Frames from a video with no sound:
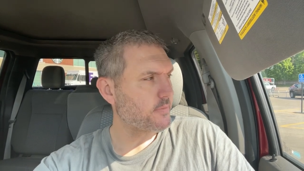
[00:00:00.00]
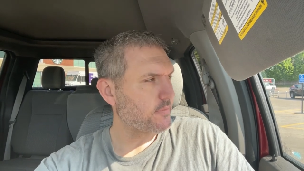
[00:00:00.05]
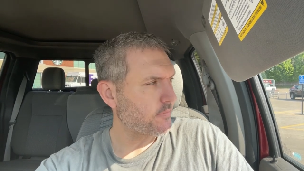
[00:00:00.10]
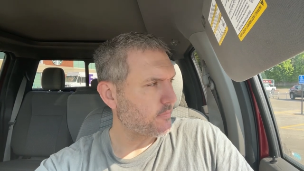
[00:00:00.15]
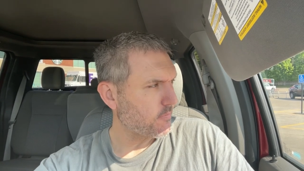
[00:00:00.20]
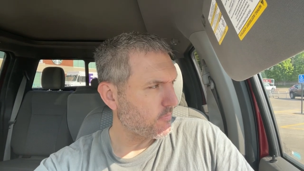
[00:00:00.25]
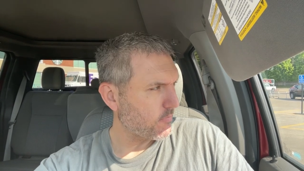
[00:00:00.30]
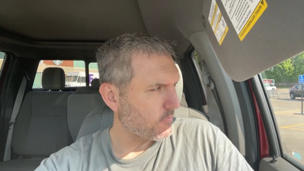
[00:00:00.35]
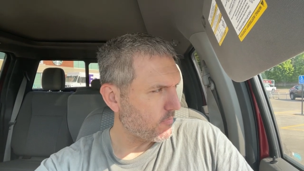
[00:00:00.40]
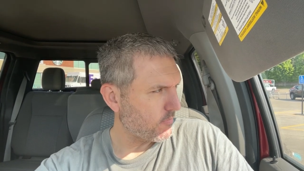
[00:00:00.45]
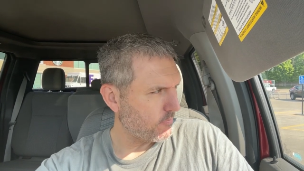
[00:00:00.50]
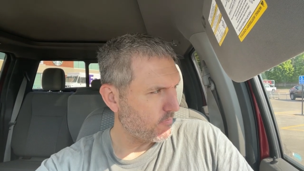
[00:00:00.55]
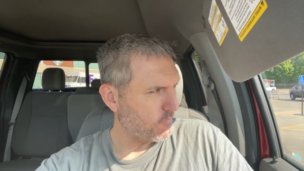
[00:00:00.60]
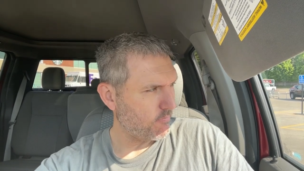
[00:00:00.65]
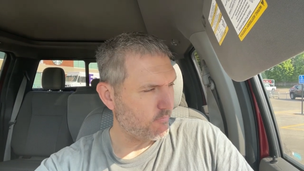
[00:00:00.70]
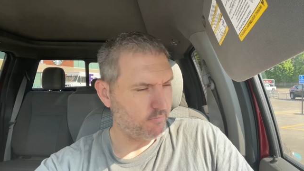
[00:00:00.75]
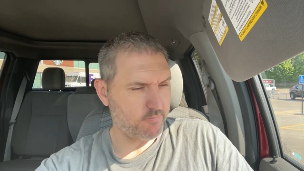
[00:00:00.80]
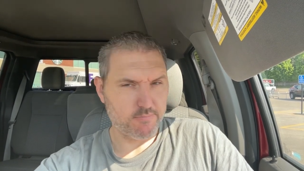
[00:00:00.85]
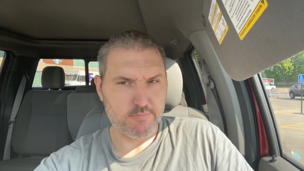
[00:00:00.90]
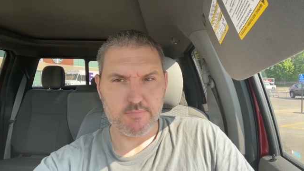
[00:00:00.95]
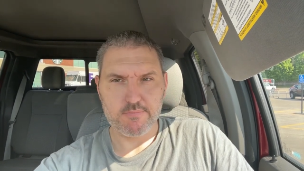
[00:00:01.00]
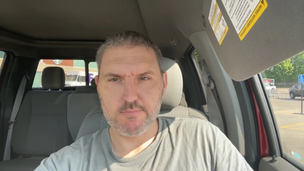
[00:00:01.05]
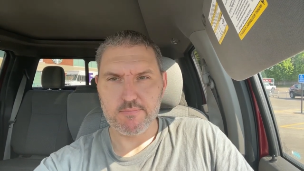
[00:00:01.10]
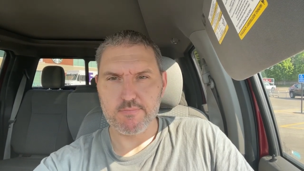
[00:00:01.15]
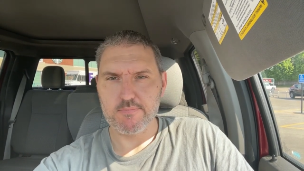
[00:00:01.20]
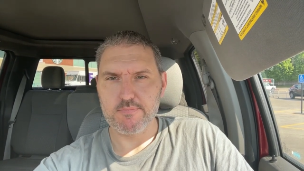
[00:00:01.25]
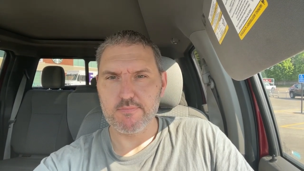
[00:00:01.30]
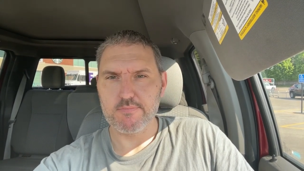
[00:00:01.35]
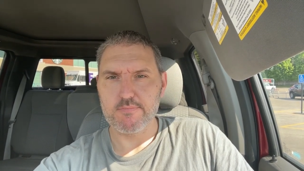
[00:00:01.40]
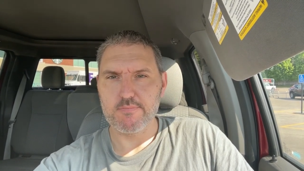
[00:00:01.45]

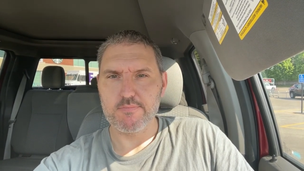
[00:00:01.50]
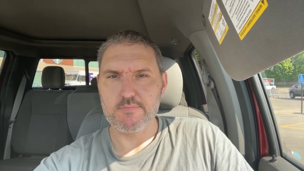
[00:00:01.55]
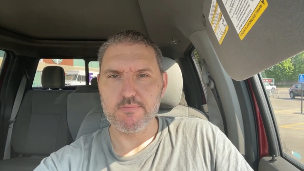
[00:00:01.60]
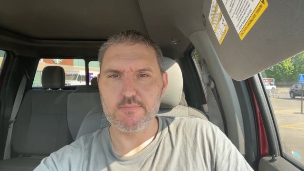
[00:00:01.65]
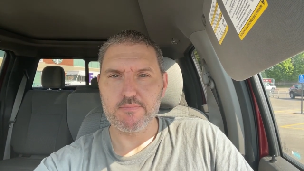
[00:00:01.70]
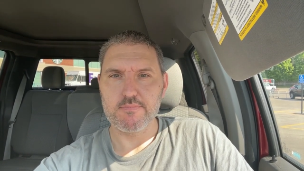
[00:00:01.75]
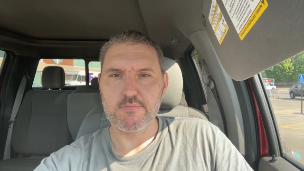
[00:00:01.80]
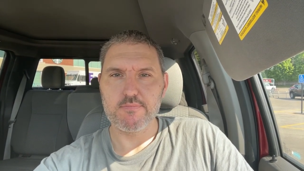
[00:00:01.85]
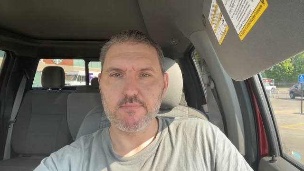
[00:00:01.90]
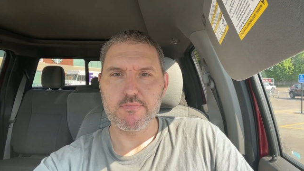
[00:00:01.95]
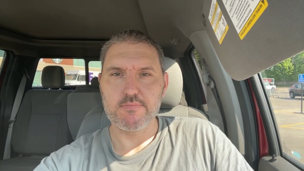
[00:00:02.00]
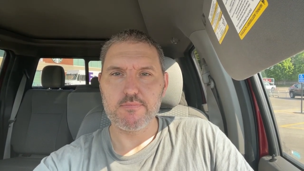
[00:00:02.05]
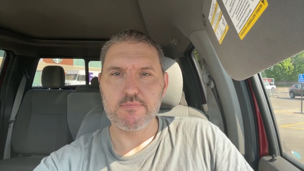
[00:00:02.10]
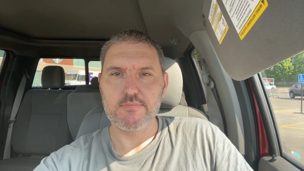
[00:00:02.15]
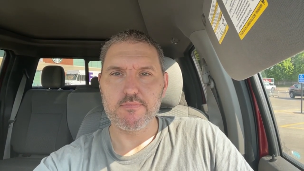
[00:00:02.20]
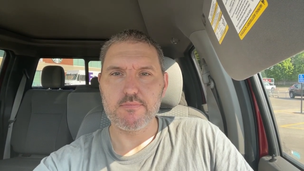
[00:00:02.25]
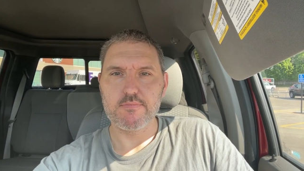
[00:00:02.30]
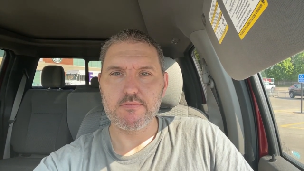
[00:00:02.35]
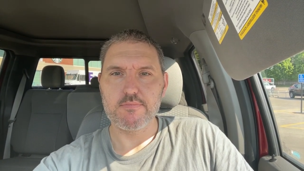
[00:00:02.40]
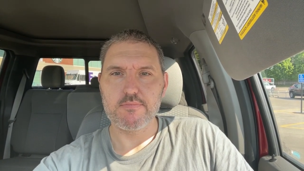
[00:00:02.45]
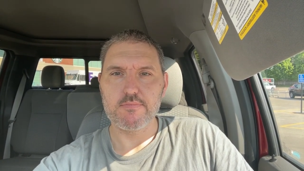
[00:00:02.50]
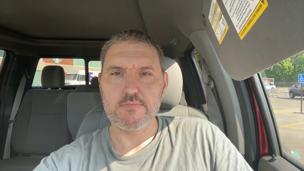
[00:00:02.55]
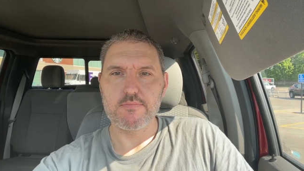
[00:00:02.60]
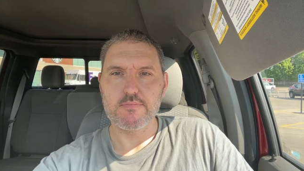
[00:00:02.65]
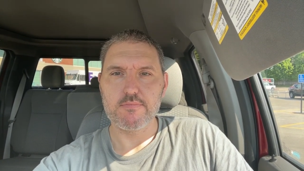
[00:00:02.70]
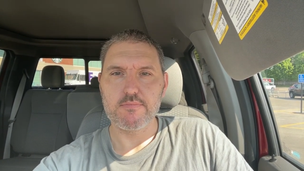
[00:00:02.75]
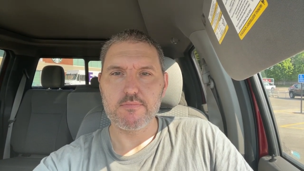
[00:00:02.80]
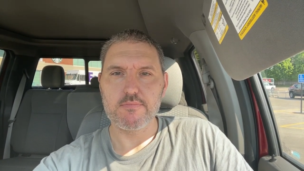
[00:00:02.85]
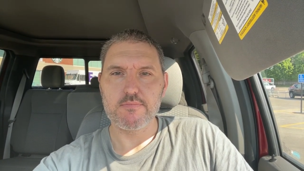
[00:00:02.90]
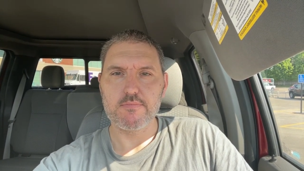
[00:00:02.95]

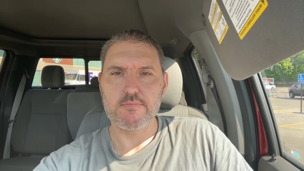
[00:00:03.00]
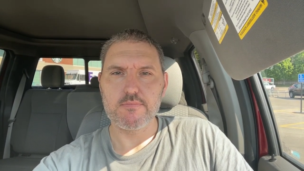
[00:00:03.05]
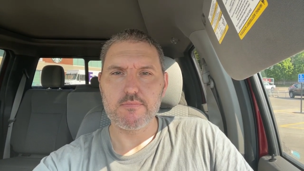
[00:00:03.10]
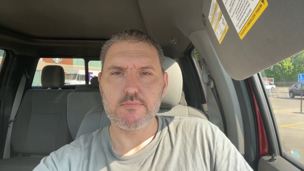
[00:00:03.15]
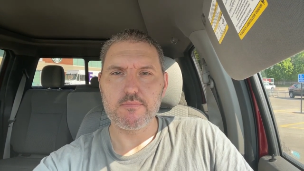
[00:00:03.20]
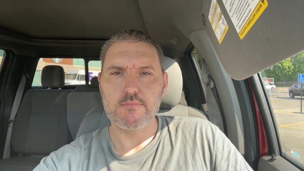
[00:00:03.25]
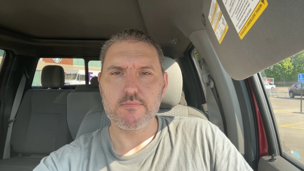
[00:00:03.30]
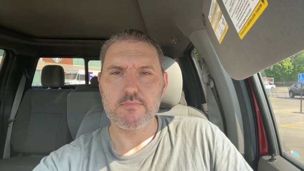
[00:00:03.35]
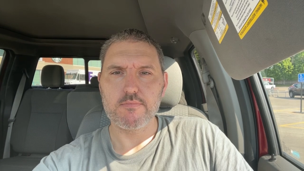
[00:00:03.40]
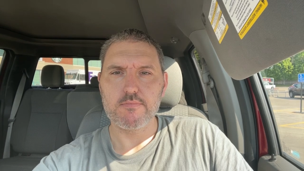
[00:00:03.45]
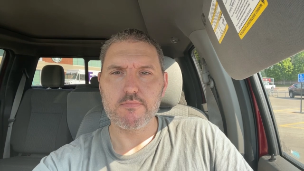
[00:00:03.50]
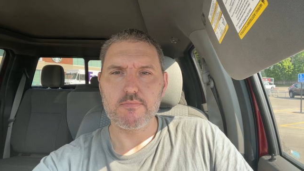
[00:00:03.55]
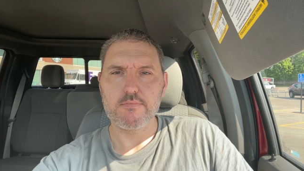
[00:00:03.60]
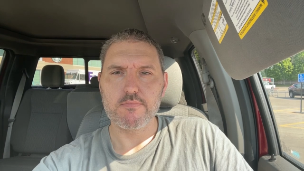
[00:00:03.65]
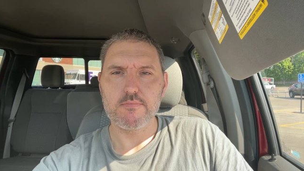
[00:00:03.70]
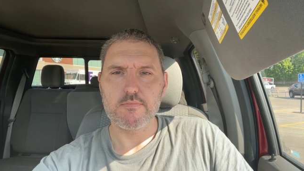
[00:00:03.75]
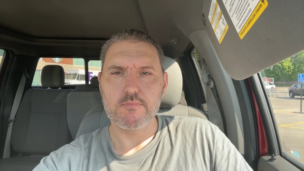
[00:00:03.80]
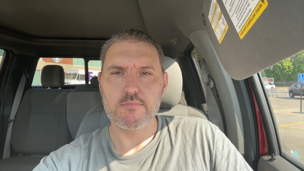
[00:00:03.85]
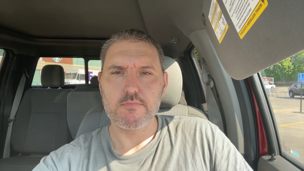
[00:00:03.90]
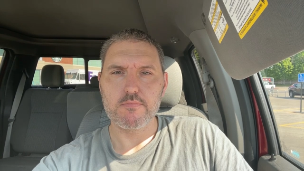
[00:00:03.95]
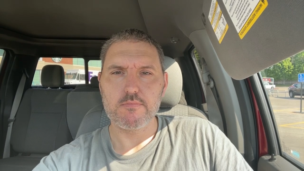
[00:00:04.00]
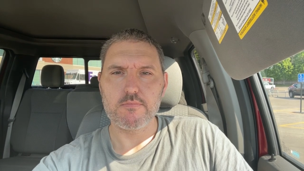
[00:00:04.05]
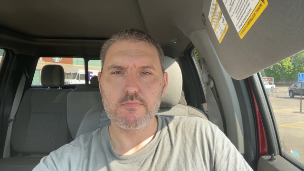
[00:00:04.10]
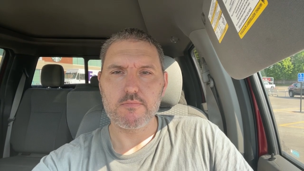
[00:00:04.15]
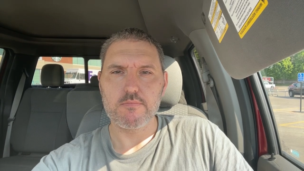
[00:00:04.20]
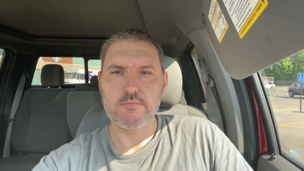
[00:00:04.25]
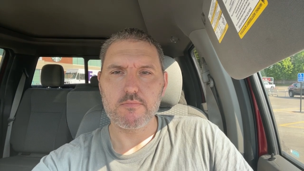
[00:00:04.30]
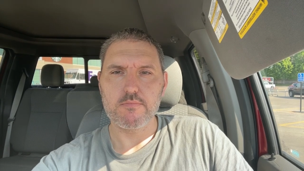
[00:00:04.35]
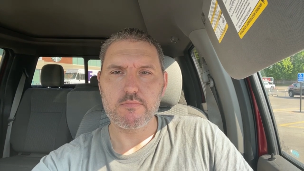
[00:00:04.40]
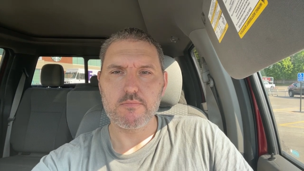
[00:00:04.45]

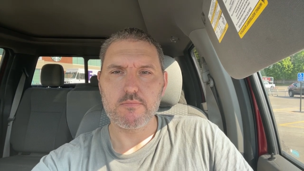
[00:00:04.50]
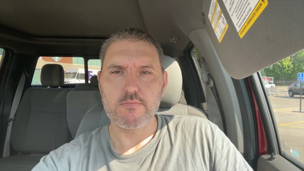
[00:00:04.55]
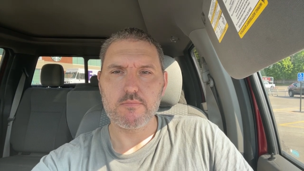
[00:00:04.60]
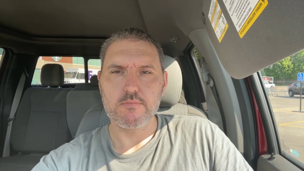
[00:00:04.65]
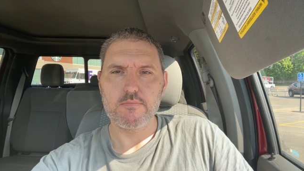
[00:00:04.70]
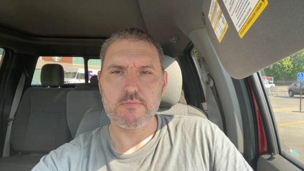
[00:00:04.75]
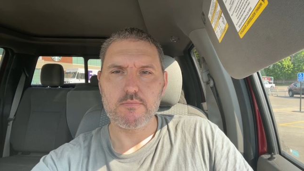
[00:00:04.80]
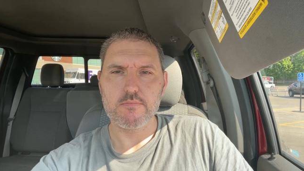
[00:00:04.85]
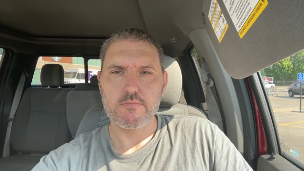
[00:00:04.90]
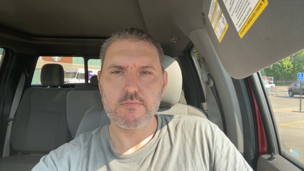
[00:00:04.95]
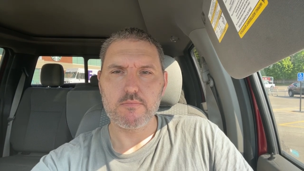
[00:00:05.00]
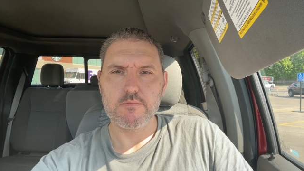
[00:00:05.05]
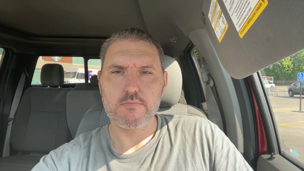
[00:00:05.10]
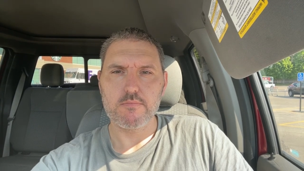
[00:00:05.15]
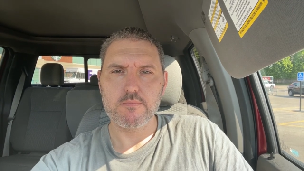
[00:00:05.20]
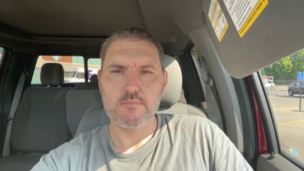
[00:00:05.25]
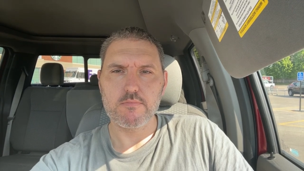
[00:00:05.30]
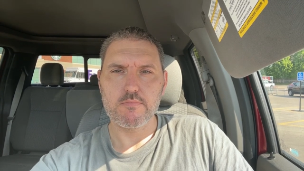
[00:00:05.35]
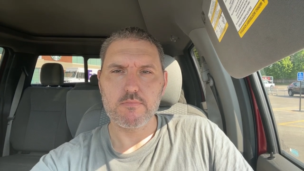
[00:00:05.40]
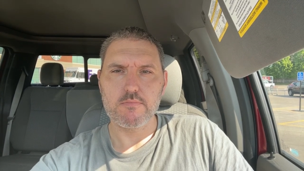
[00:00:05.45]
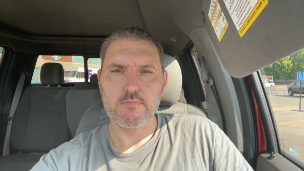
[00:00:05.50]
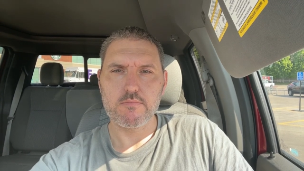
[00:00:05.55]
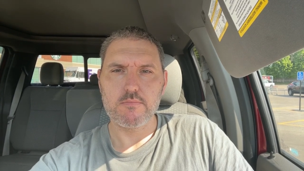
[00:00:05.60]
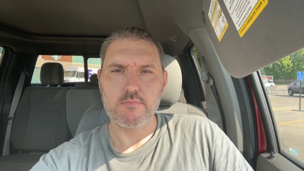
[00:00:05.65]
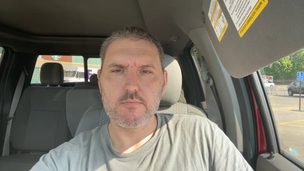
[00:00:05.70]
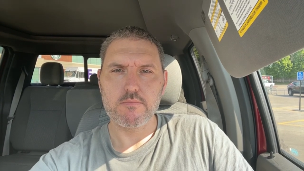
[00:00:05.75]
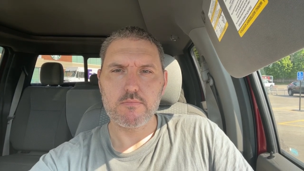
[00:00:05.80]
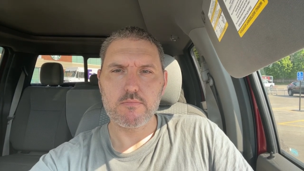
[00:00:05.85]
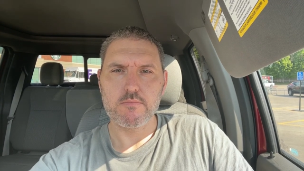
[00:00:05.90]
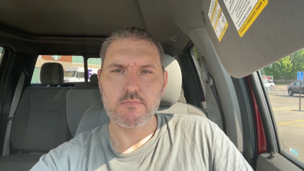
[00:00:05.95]

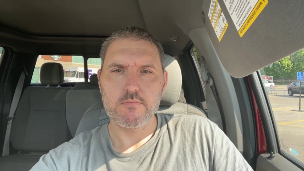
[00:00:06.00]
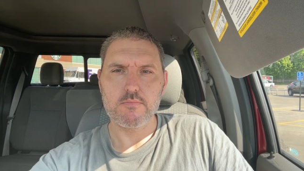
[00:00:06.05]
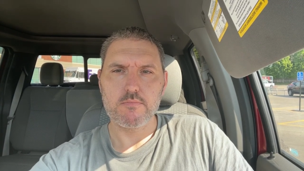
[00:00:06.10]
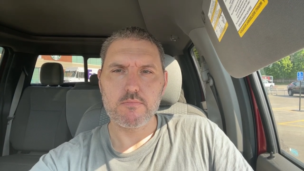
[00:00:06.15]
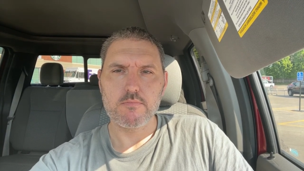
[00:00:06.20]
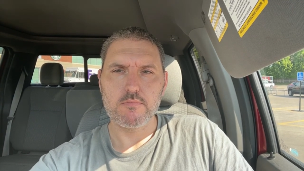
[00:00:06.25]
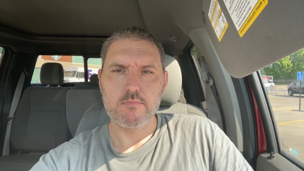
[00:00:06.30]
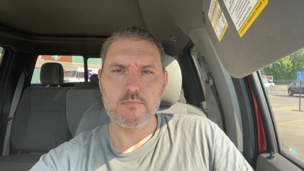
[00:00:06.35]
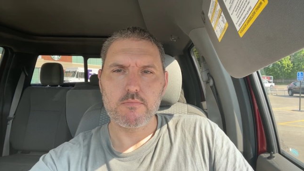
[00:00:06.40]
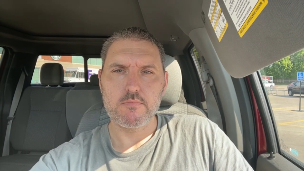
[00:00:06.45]
Nothing is said.